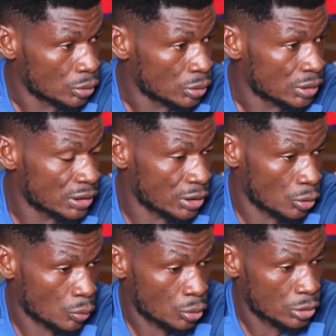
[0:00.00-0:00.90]
see
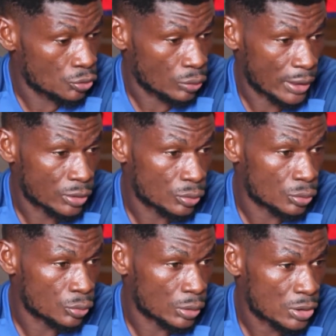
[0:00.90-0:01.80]
or what he's trying to
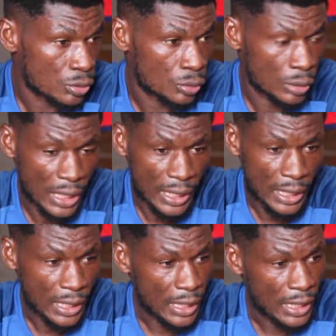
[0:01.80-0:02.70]
do. And so
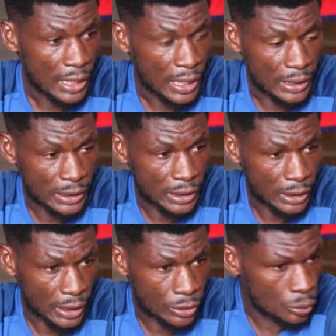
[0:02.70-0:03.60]
I think
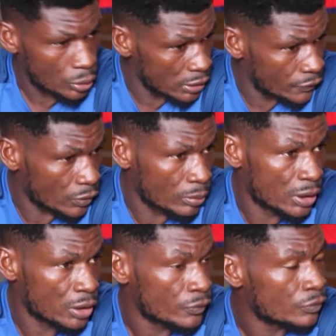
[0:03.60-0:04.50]
I took it from
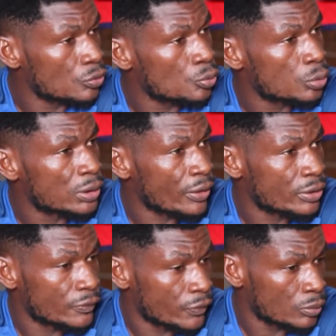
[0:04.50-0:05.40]
there,
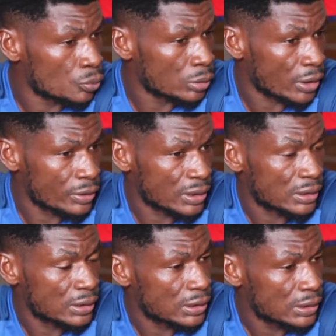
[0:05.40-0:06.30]
2000, from
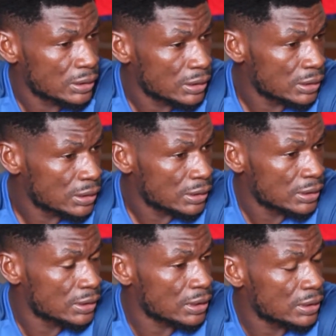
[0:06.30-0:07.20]

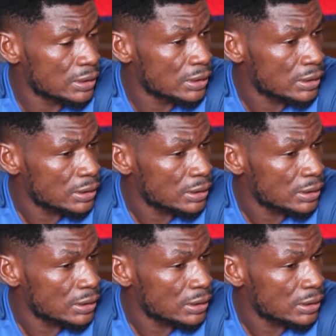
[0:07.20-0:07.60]
2006.